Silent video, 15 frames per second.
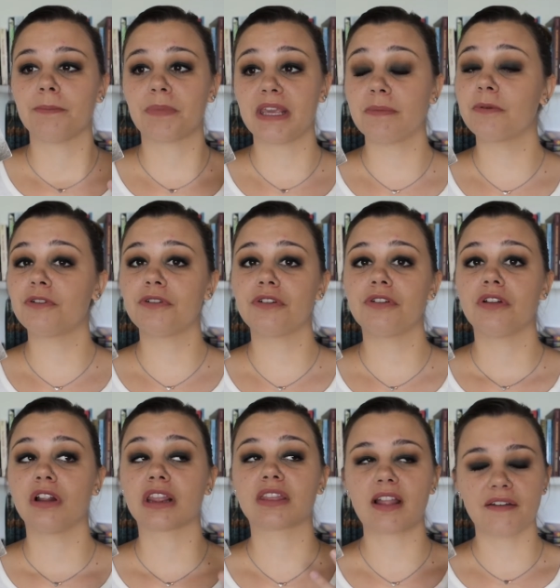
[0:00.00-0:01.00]

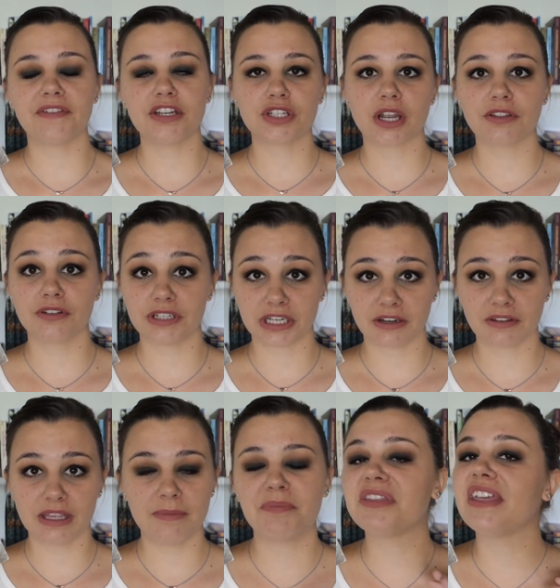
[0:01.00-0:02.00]
people love each other
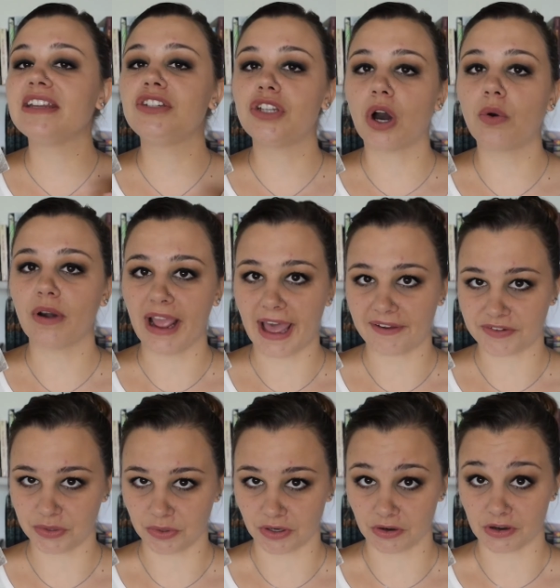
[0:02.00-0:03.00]
dearly, but they don't have
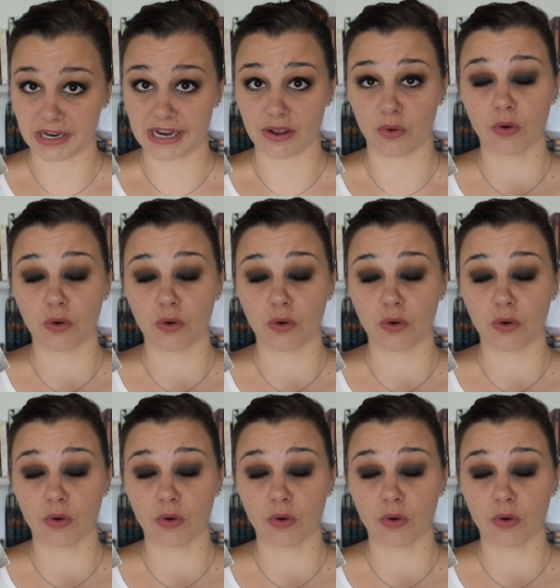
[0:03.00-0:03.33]
to agree.